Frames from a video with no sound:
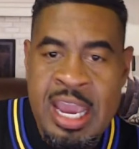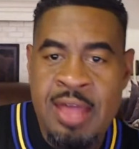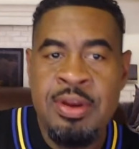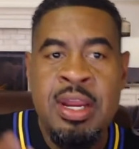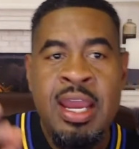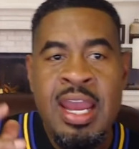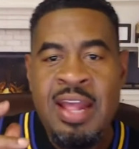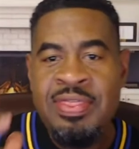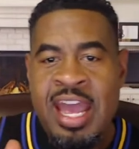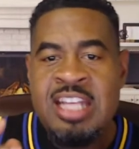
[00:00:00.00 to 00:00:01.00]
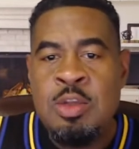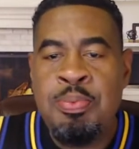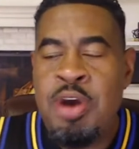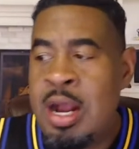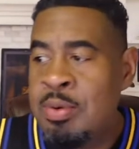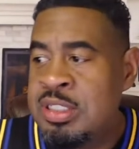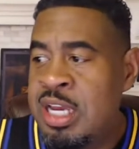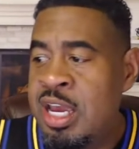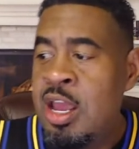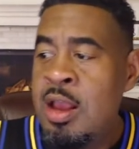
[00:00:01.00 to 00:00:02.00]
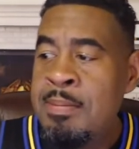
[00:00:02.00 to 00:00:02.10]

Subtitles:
gather. And that's the part I was saying.